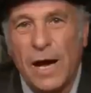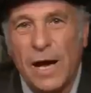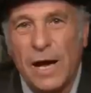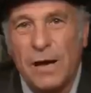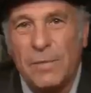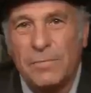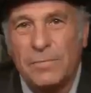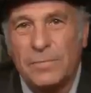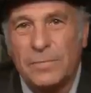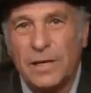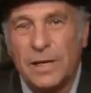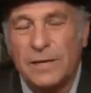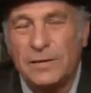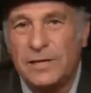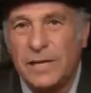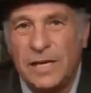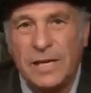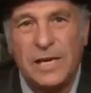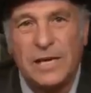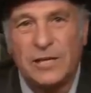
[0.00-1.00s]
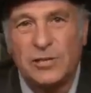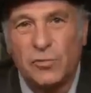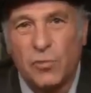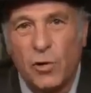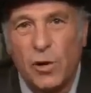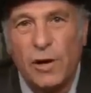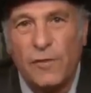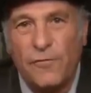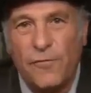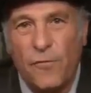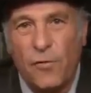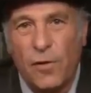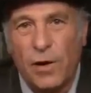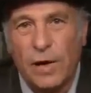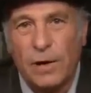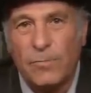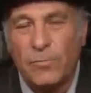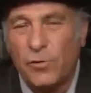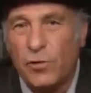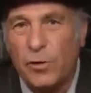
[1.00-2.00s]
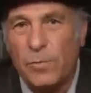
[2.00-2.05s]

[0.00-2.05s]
um, did his work for him.